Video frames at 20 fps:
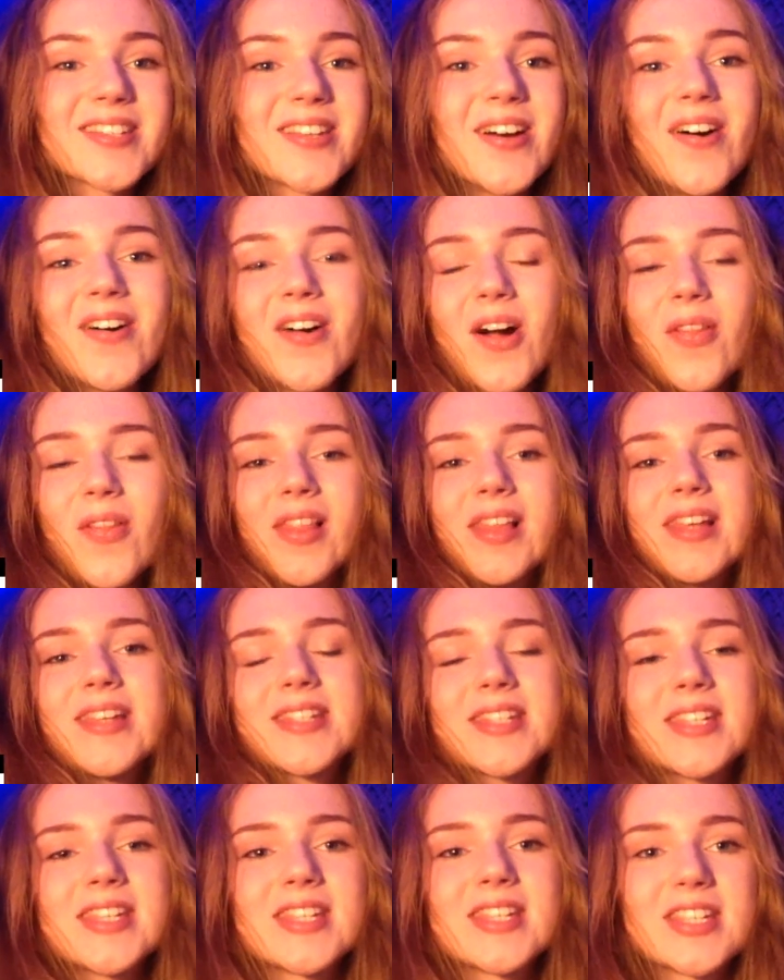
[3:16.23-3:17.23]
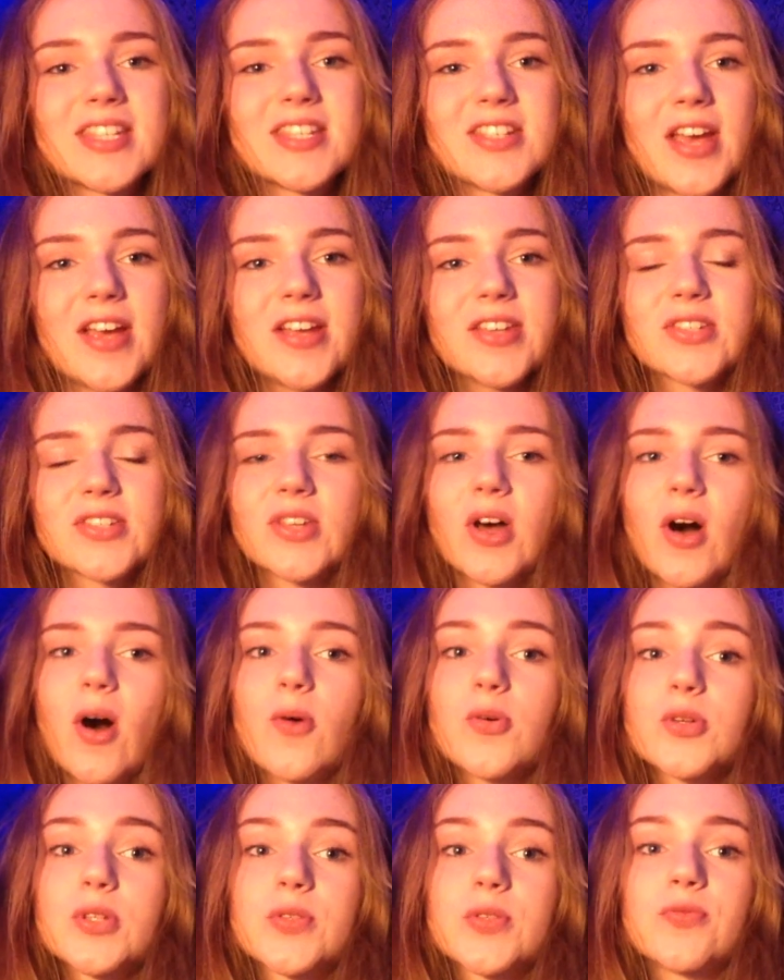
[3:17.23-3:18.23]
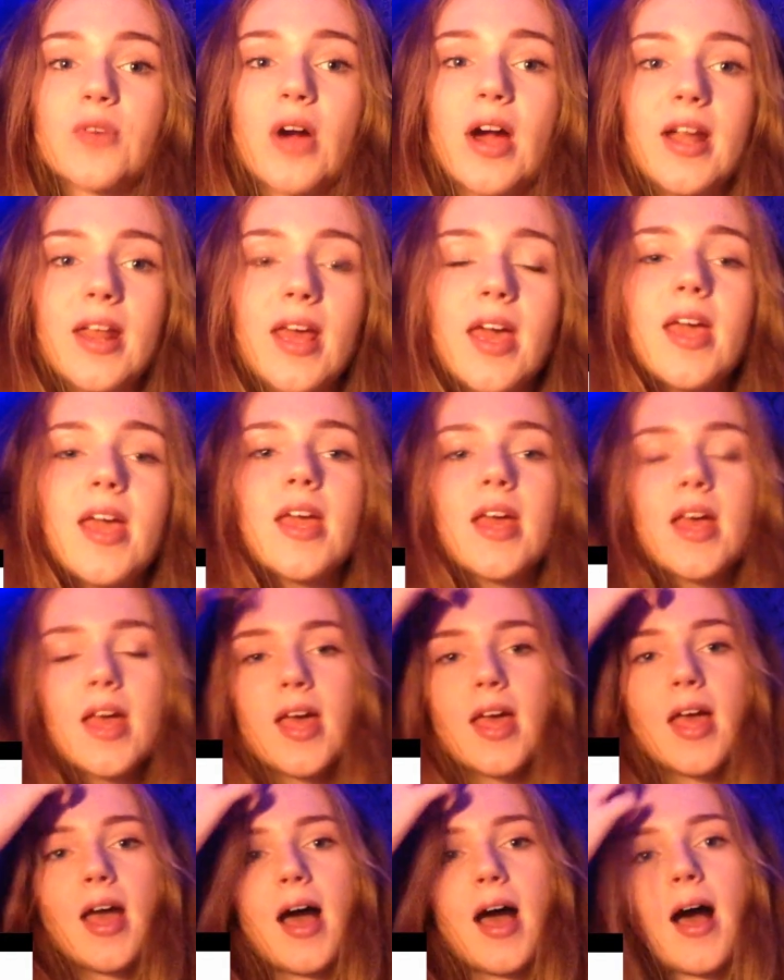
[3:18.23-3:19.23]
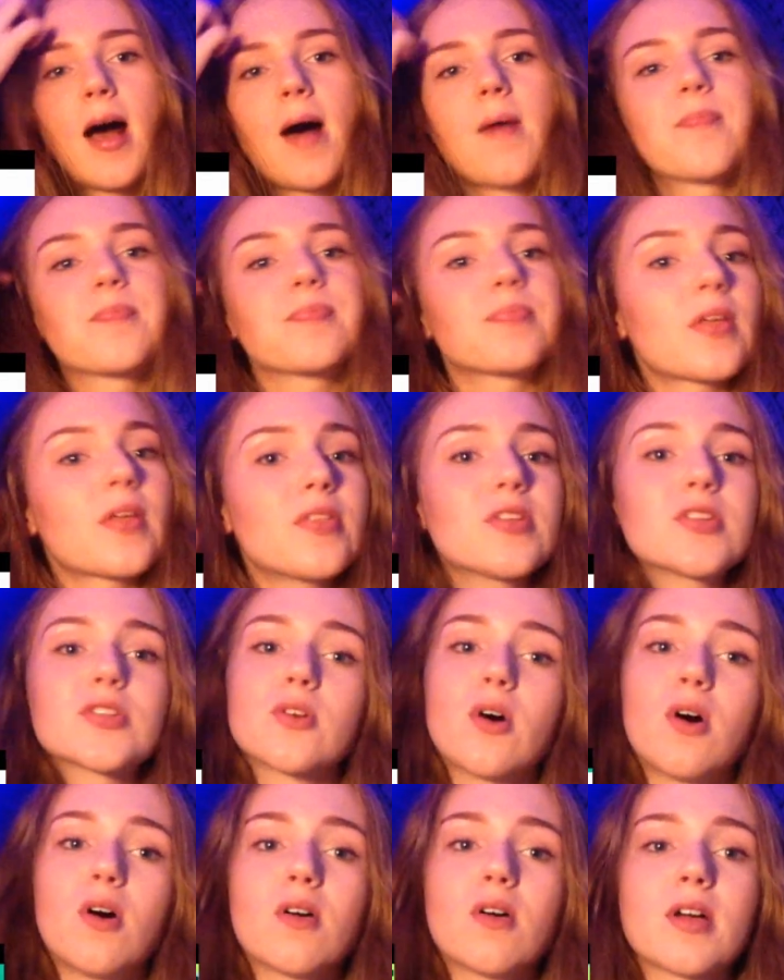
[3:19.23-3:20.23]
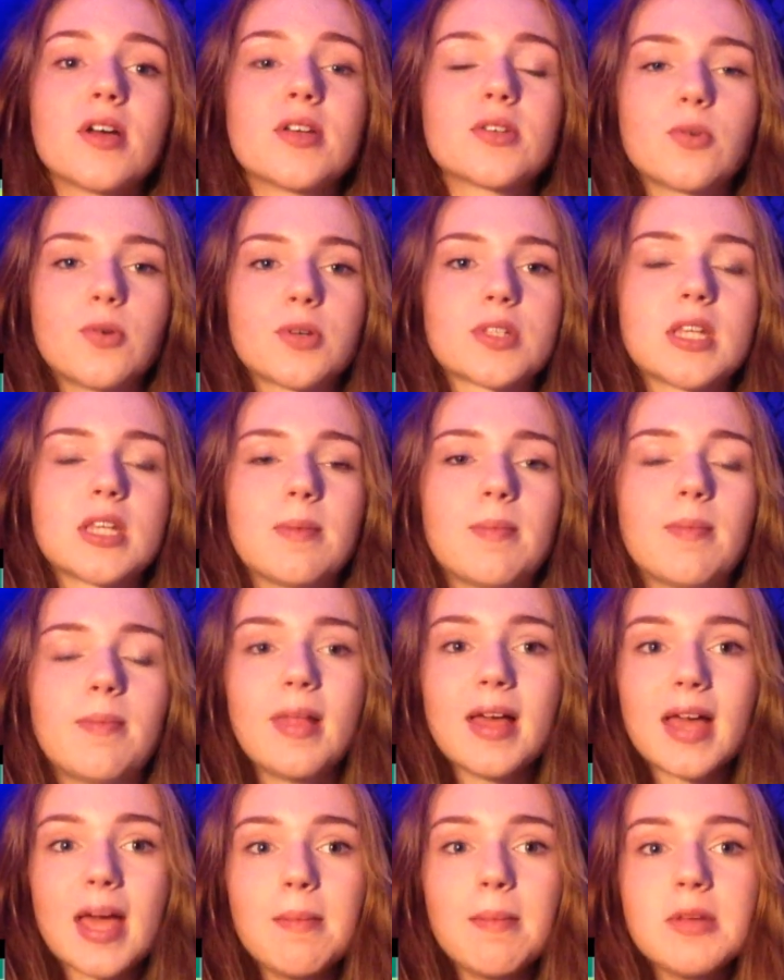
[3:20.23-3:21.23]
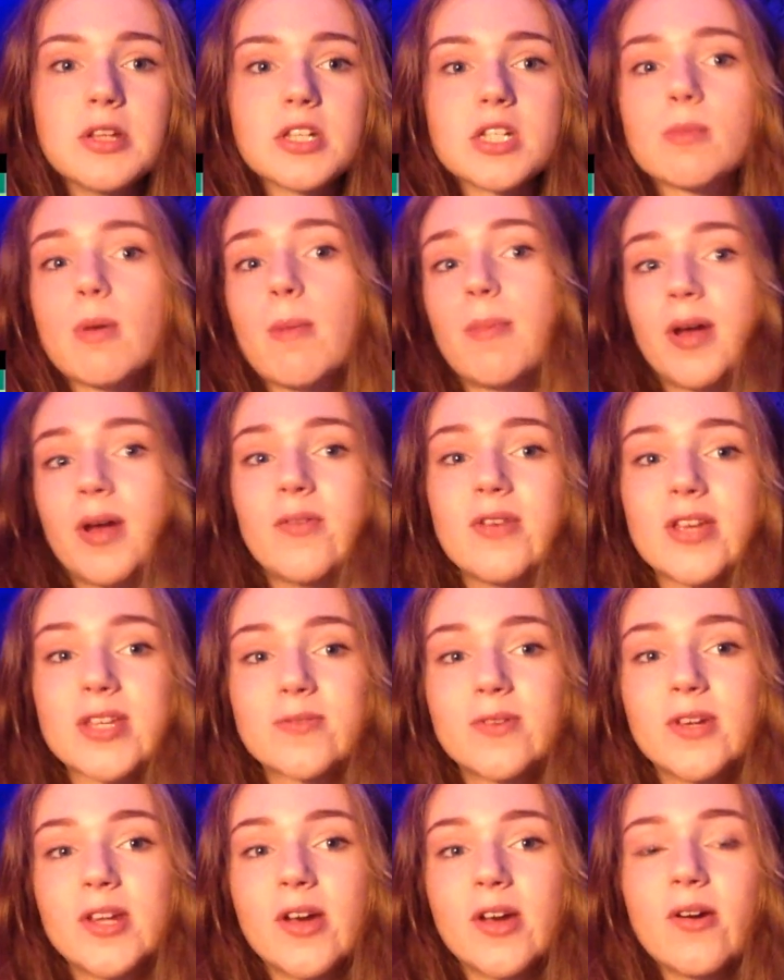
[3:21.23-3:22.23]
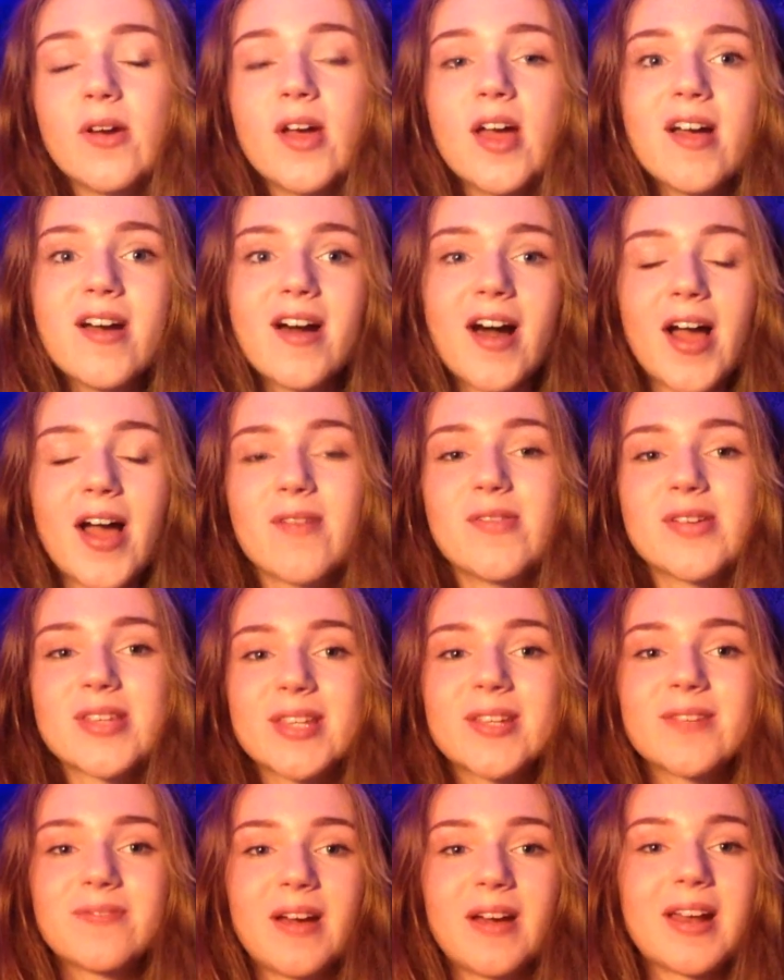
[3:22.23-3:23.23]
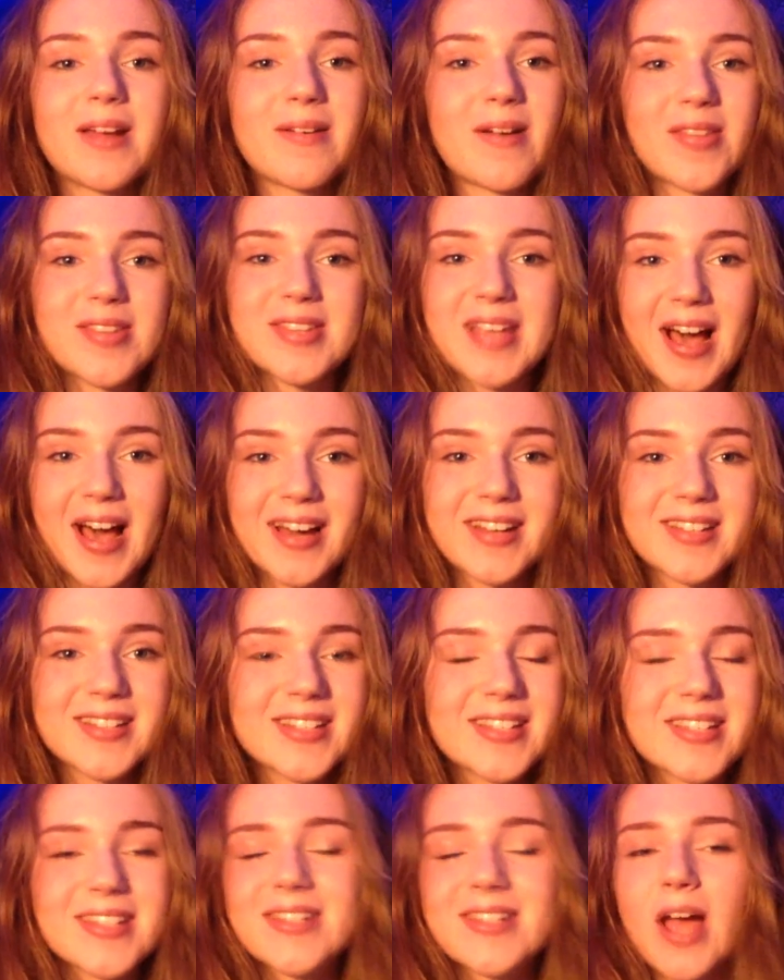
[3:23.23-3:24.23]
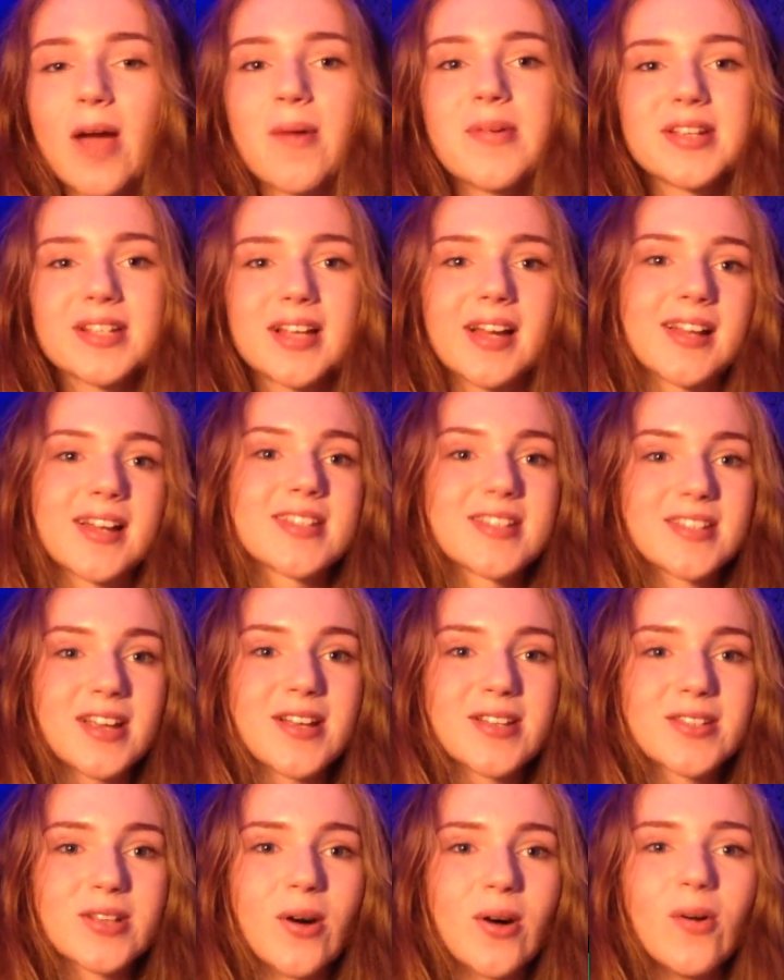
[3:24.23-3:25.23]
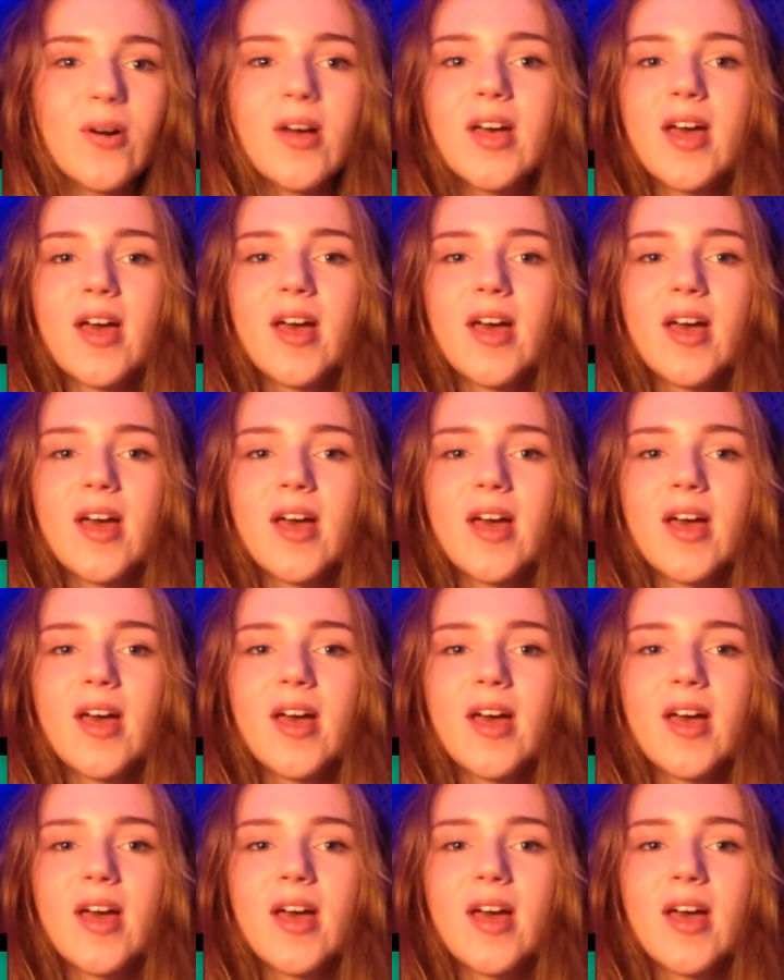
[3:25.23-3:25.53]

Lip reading: song on the list is j.sheon's Friday. The song is awesome. Like I mentioned in my previous video, I recently found out this artist, Taiwanese artist j.sheon.